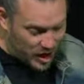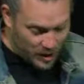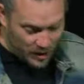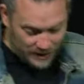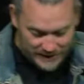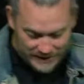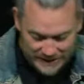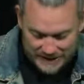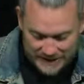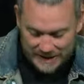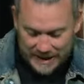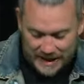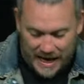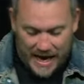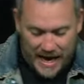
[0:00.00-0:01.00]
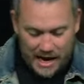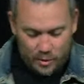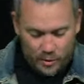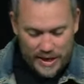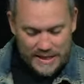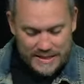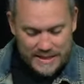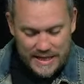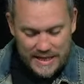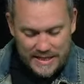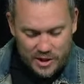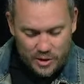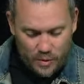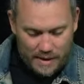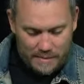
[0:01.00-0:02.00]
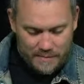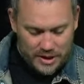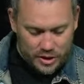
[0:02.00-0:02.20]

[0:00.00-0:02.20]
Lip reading: So Halloween is an easy one,